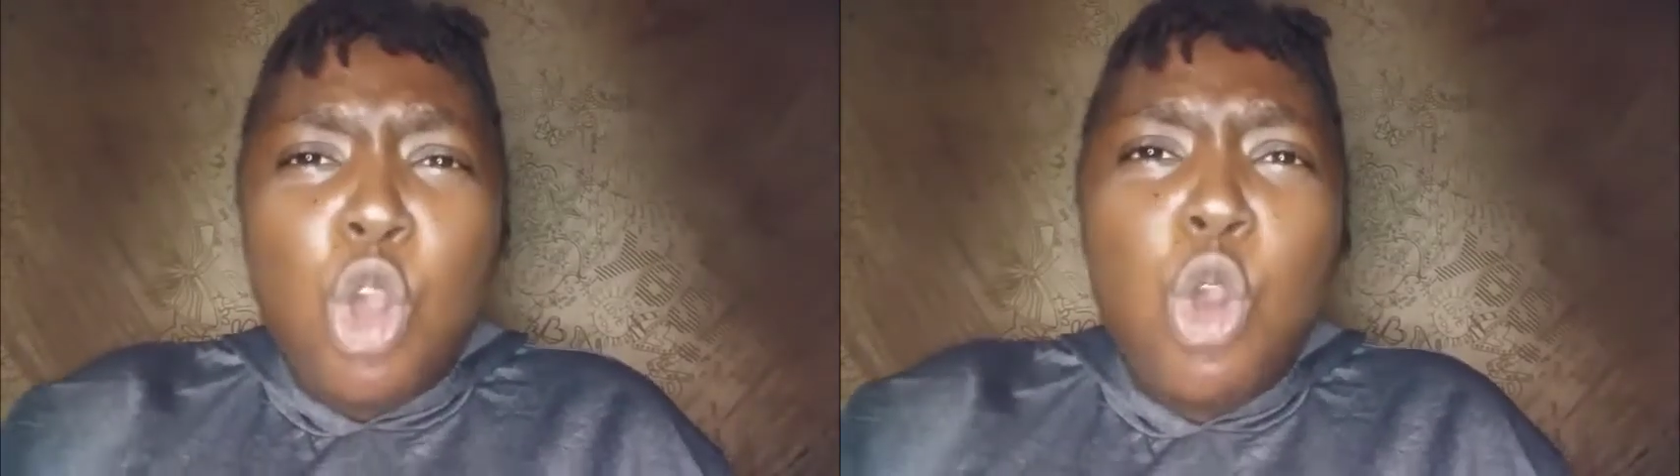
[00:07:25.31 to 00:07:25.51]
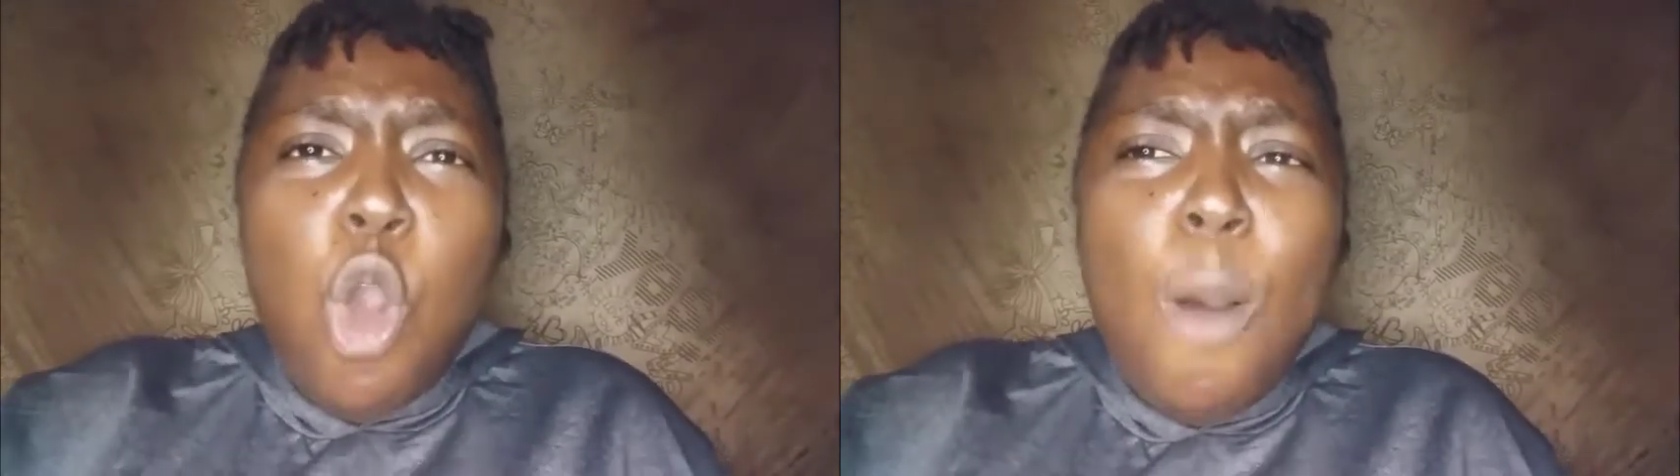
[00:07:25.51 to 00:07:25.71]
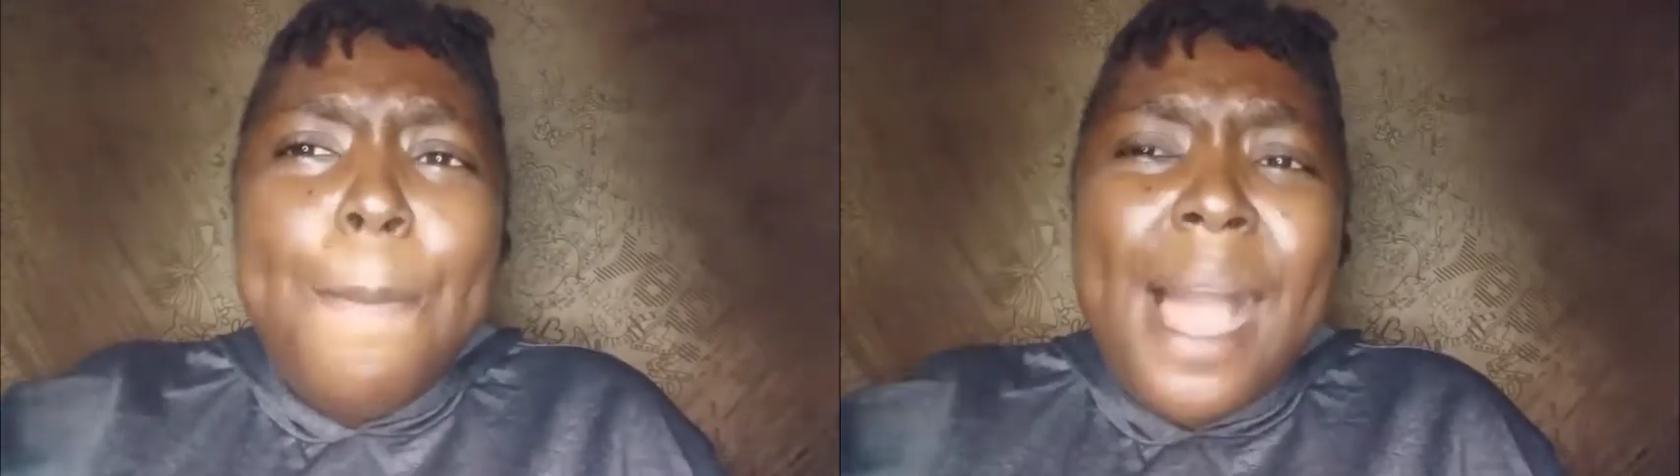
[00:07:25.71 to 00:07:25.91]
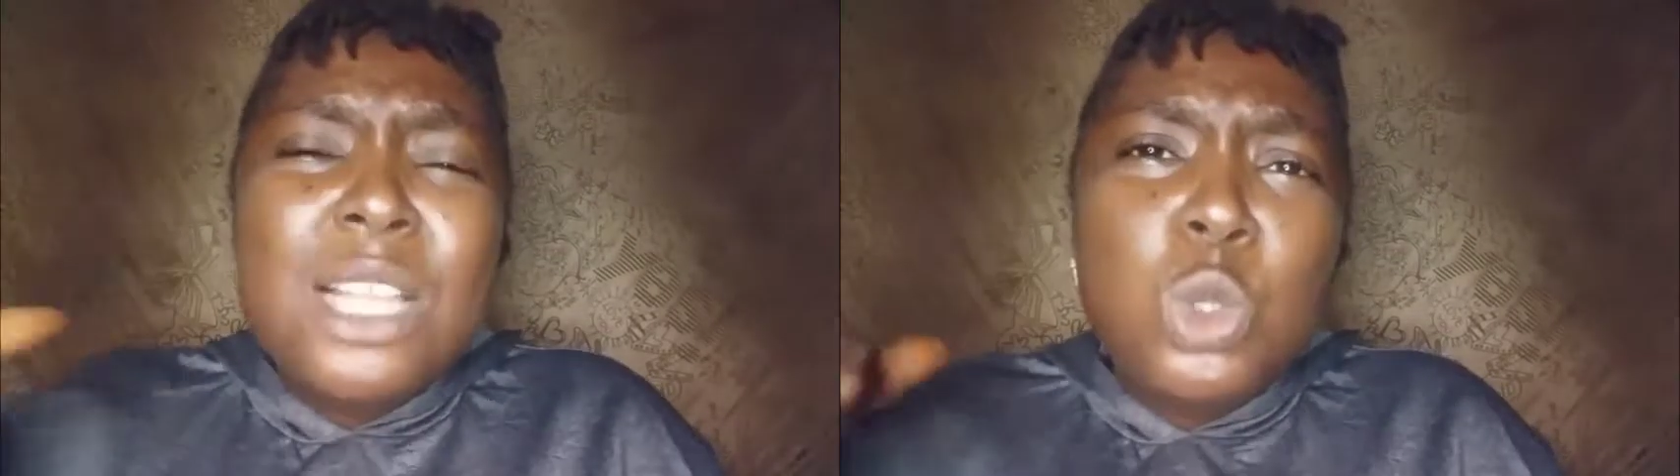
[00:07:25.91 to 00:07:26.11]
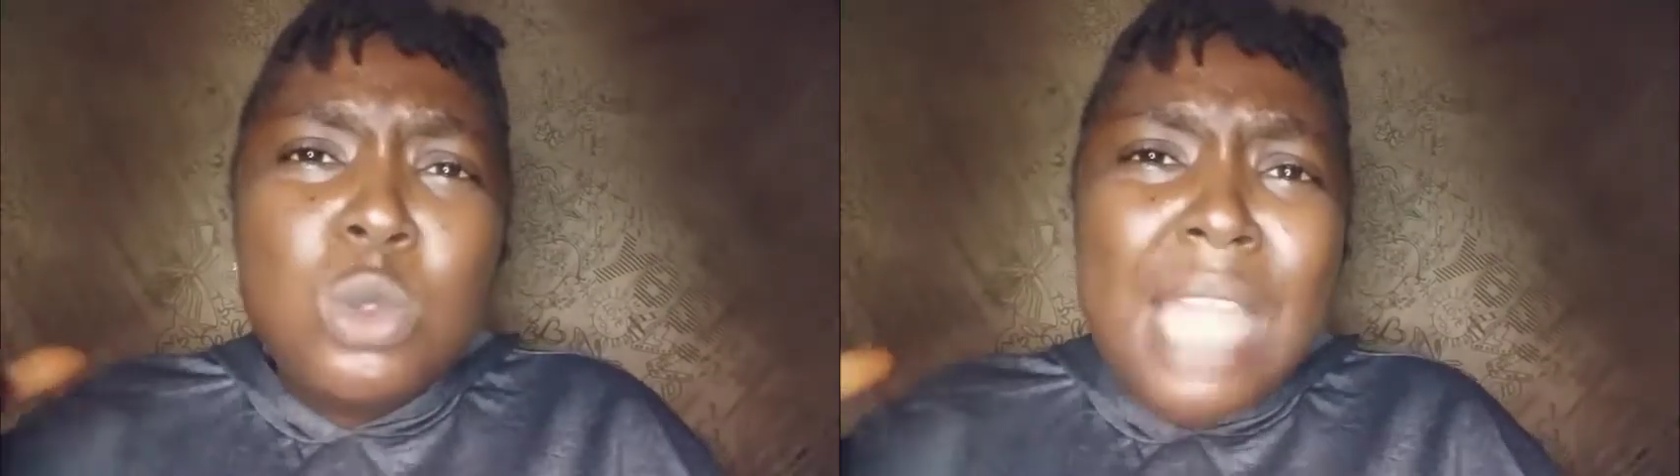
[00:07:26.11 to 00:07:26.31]
Go back
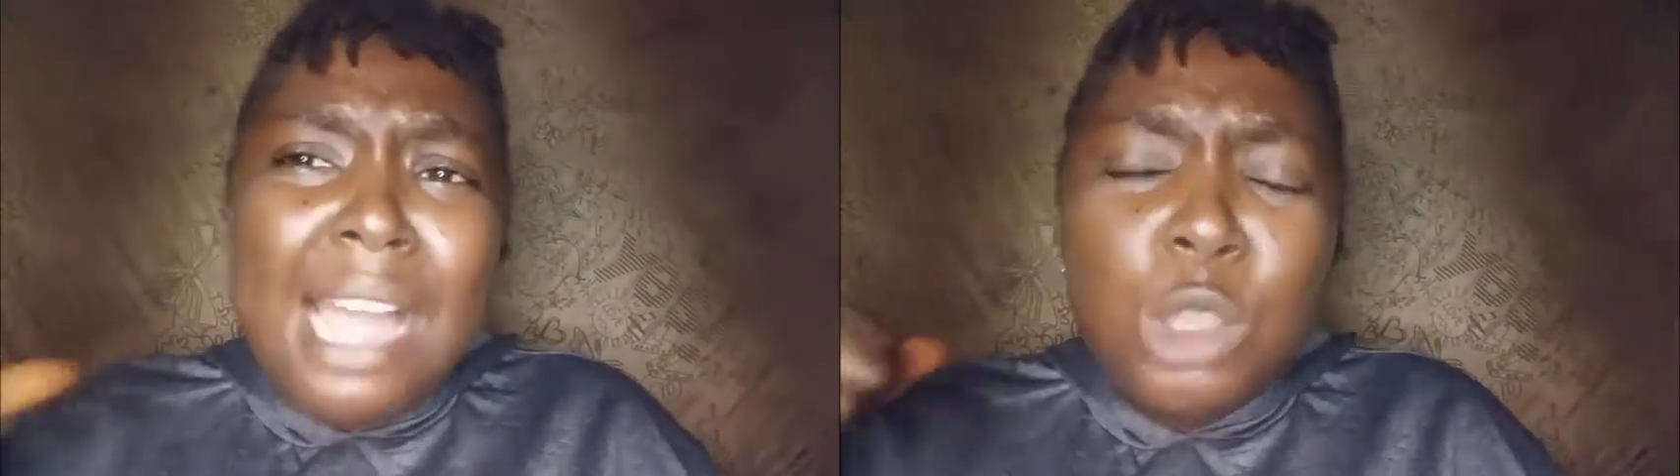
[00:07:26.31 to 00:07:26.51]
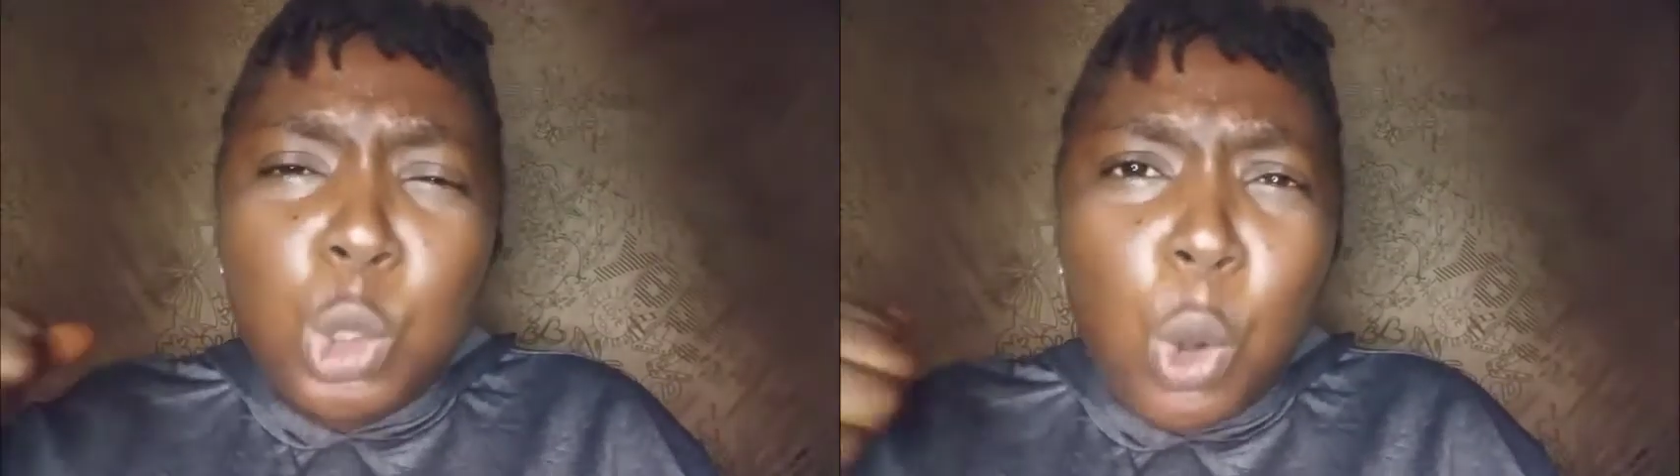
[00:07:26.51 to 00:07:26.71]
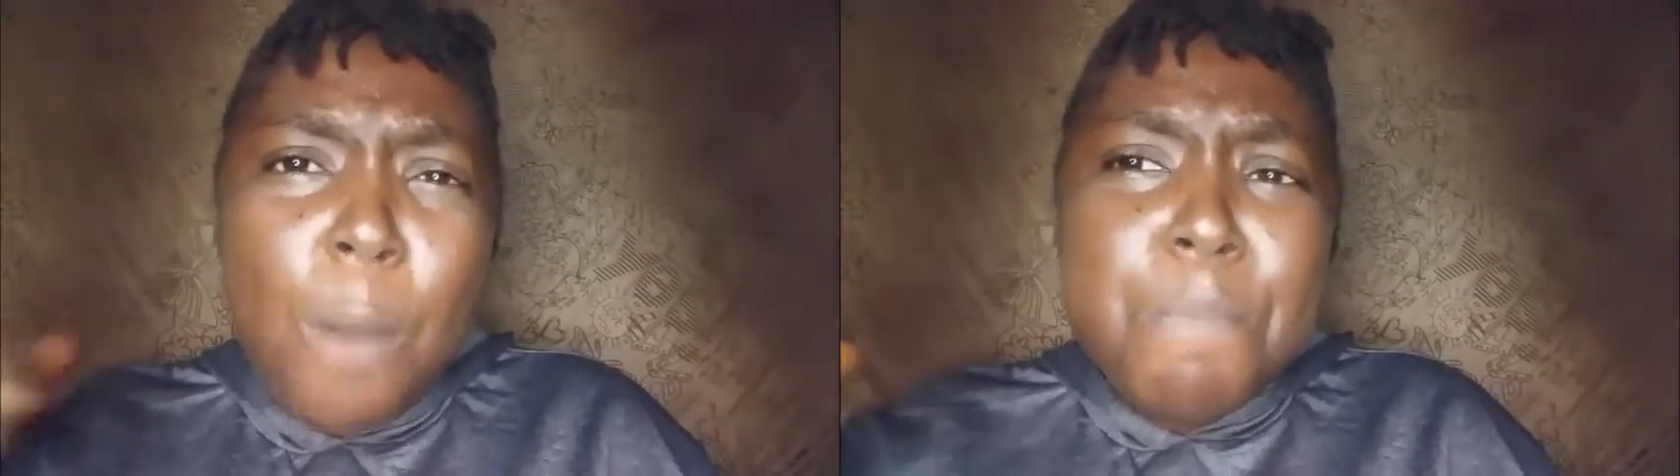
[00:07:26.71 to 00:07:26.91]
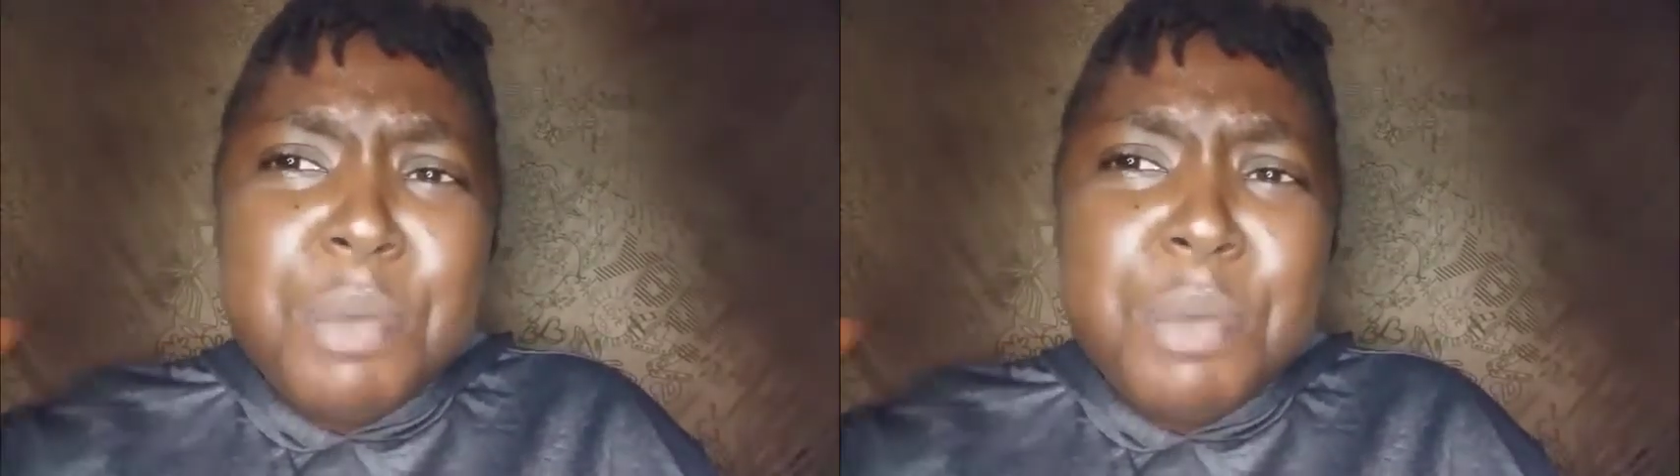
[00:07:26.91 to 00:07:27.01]
to that drum